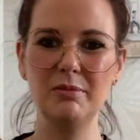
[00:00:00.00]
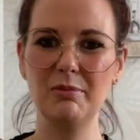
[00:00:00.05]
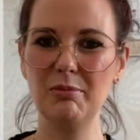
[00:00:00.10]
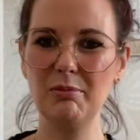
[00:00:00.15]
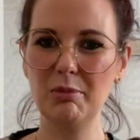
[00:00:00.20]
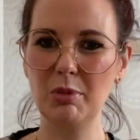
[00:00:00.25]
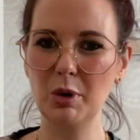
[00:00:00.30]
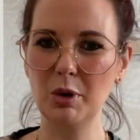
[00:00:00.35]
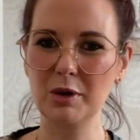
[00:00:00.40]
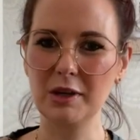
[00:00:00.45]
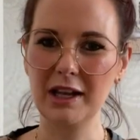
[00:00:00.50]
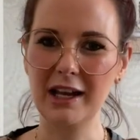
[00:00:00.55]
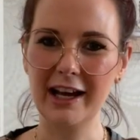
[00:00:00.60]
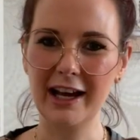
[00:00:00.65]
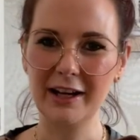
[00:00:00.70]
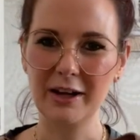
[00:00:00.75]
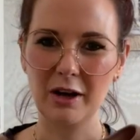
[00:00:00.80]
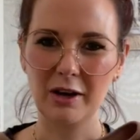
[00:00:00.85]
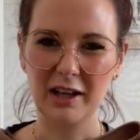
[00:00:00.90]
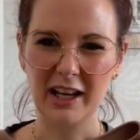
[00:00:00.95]

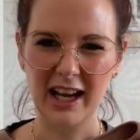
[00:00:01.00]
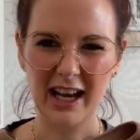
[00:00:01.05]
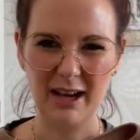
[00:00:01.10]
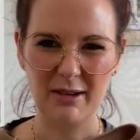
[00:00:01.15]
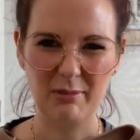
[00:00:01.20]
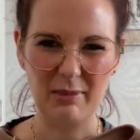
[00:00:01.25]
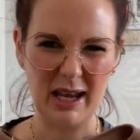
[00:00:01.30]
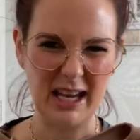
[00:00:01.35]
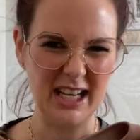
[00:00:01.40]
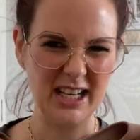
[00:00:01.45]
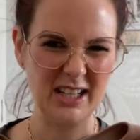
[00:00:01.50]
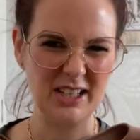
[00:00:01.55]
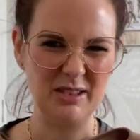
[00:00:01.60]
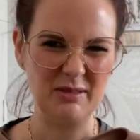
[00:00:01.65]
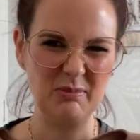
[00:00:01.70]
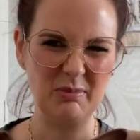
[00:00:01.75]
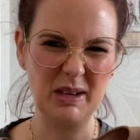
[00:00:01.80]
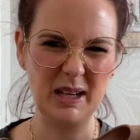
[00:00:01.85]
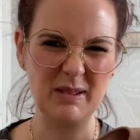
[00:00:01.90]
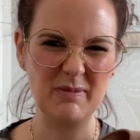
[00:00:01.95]
borderline on like beige,
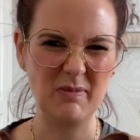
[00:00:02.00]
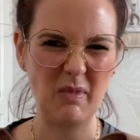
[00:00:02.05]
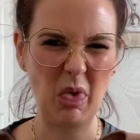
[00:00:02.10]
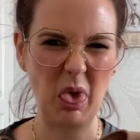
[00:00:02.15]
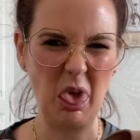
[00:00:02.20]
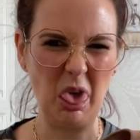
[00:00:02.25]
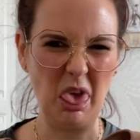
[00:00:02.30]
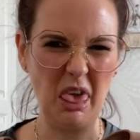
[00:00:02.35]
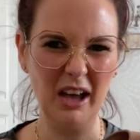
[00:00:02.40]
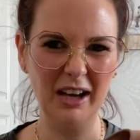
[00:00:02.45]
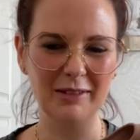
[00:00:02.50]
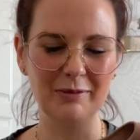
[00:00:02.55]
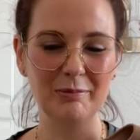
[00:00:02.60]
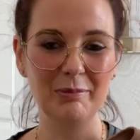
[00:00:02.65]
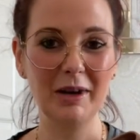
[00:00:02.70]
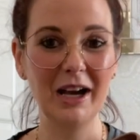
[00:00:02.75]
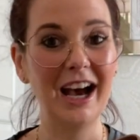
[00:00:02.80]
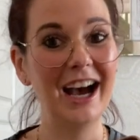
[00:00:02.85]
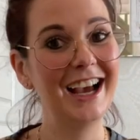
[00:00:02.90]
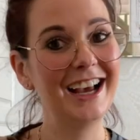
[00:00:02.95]
bit, bleh,
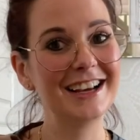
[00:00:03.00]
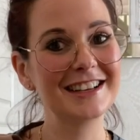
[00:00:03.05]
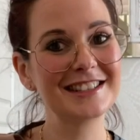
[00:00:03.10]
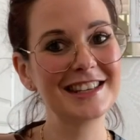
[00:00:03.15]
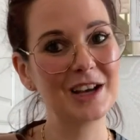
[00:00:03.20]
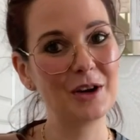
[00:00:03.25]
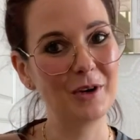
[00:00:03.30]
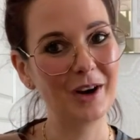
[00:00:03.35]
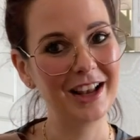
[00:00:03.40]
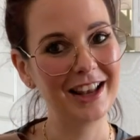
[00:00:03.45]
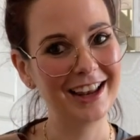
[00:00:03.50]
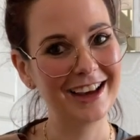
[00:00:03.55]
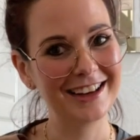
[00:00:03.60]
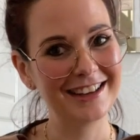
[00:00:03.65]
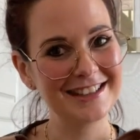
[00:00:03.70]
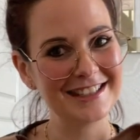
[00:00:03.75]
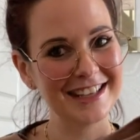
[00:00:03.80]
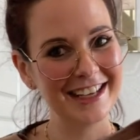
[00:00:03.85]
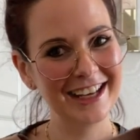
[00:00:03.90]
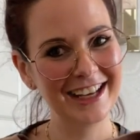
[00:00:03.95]
but I actually quite
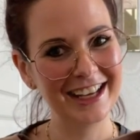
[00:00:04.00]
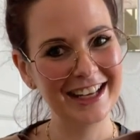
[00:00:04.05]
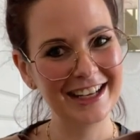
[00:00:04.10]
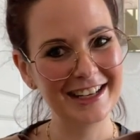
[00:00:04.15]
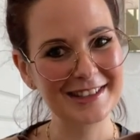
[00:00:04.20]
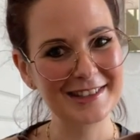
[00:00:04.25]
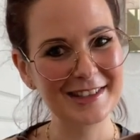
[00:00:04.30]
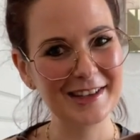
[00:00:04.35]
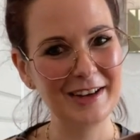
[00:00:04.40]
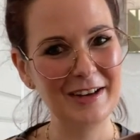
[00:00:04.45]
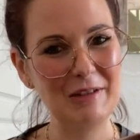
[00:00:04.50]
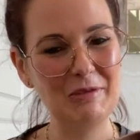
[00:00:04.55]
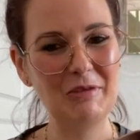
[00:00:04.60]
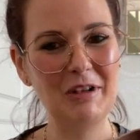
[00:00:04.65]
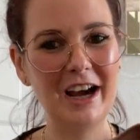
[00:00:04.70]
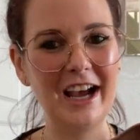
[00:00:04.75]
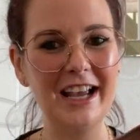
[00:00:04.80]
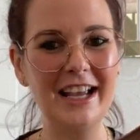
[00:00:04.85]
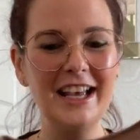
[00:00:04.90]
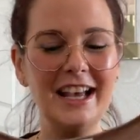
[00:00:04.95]
liked it in a certain
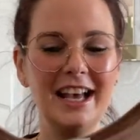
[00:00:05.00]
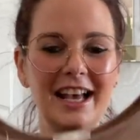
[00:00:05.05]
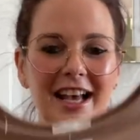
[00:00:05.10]
way.